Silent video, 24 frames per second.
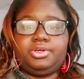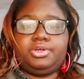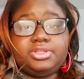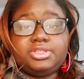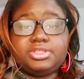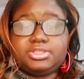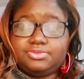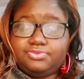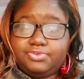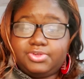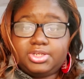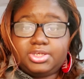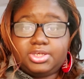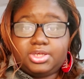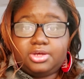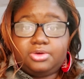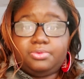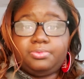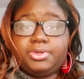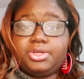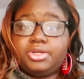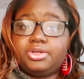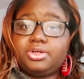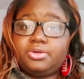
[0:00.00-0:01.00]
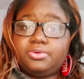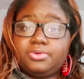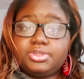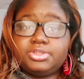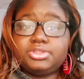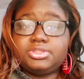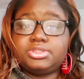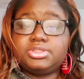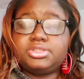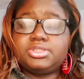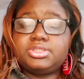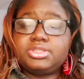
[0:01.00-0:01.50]
In this video, we are
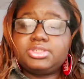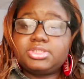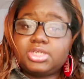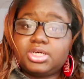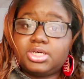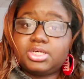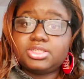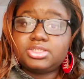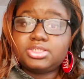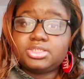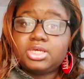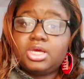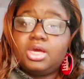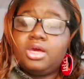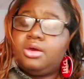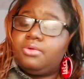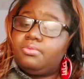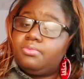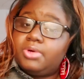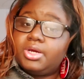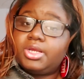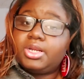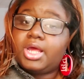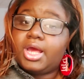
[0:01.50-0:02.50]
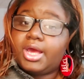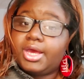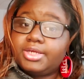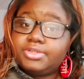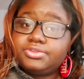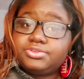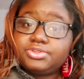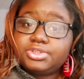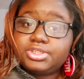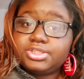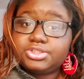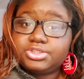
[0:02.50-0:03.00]
going to discuss what
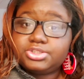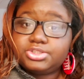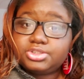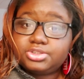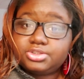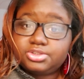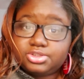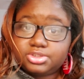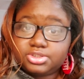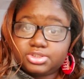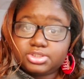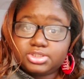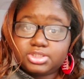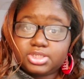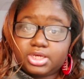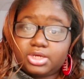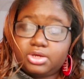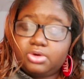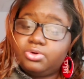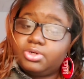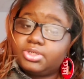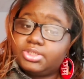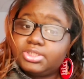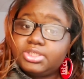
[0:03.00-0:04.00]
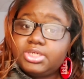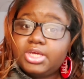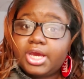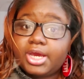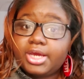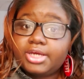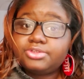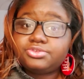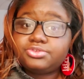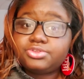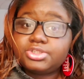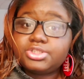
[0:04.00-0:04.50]
hydration looks like, or
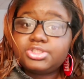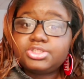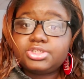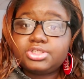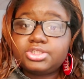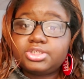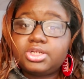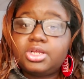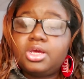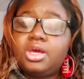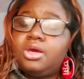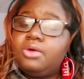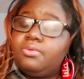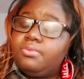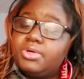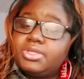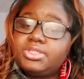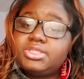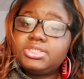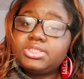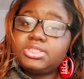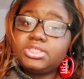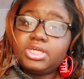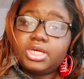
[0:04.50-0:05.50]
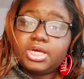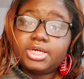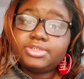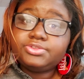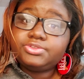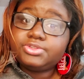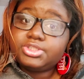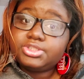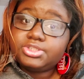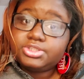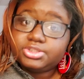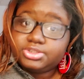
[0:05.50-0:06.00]
dehydration. What does
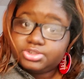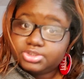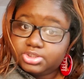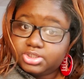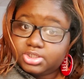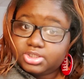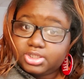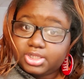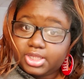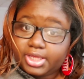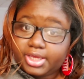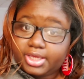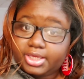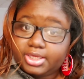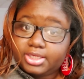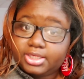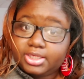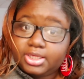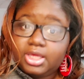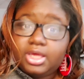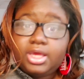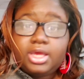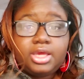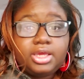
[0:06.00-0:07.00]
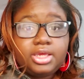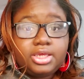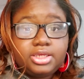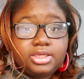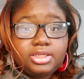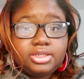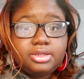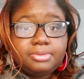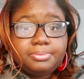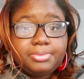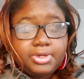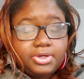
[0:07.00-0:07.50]
dehydration look like
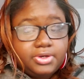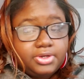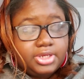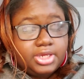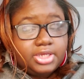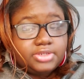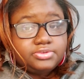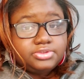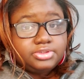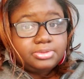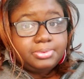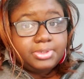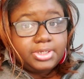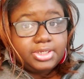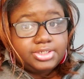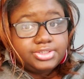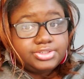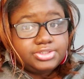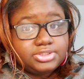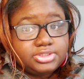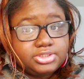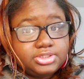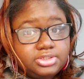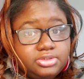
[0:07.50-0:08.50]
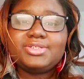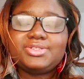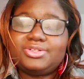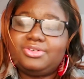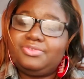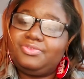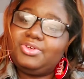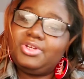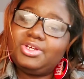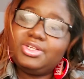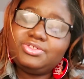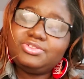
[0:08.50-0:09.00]
in a bariatric patient? So
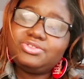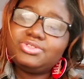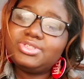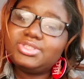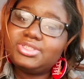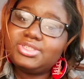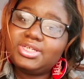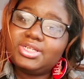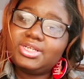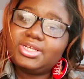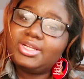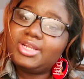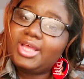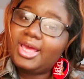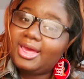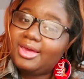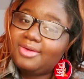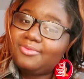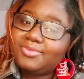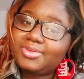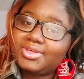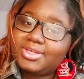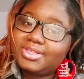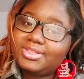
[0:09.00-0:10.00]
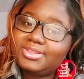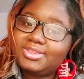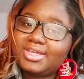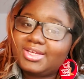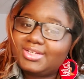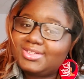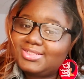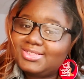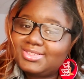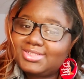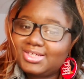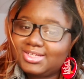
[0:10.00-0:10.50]
if you're interested in having
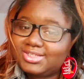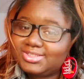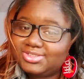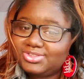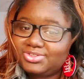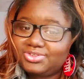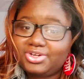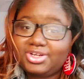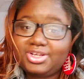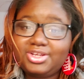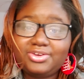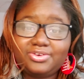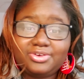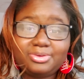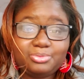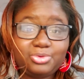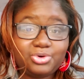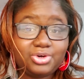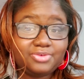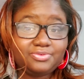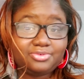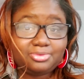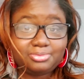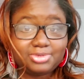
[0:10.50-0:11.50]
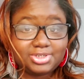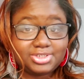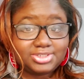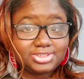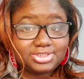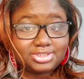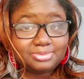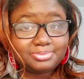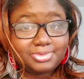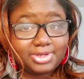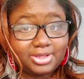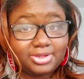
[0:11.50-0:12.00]
that discussion or hearing more
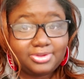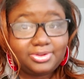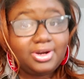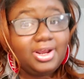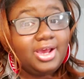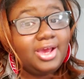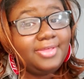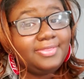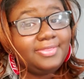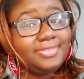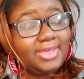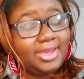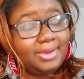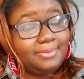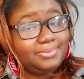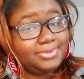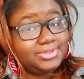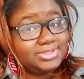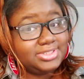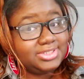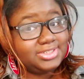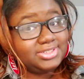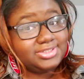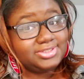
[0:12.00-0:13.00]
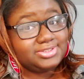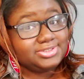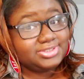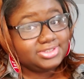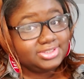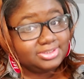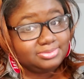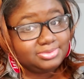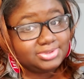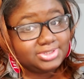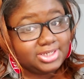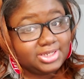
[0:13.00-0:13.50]
information about that particular
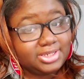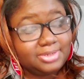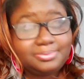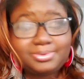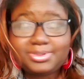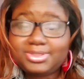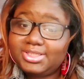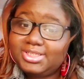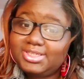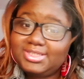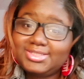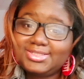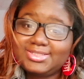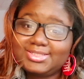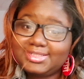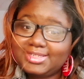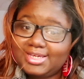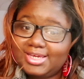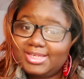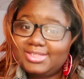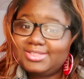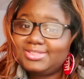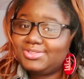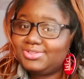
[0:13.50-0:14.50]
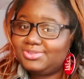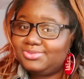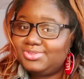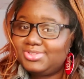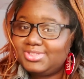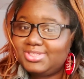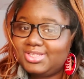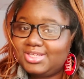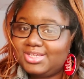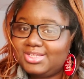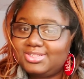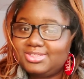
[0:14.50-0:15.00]
subject, please stay tuned
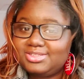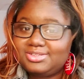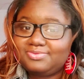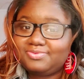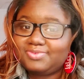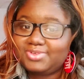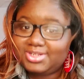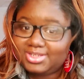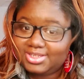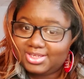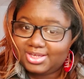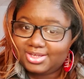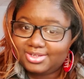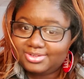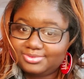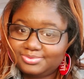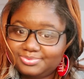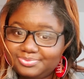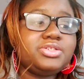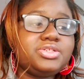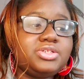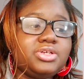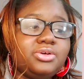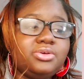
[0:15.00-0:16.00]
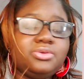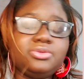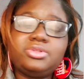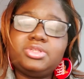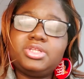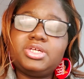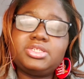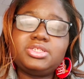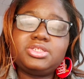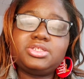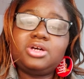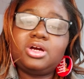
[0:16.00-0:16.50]
to the end of the video. So
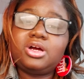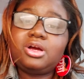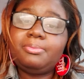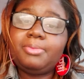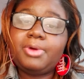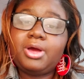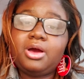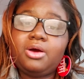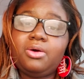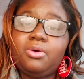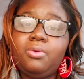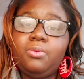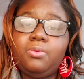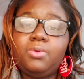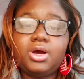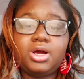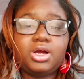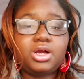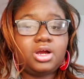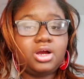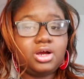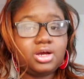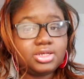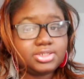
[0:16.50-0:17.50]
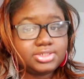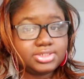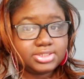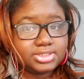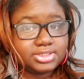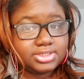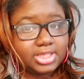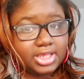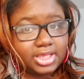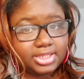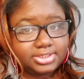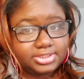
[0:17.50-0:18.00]
let's talk about what
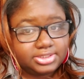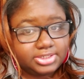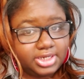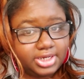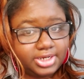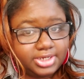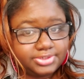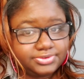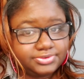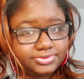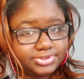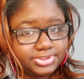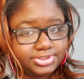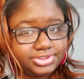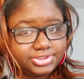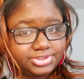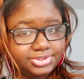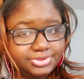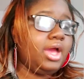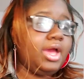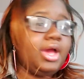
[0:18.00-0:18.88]
causes that dehydration.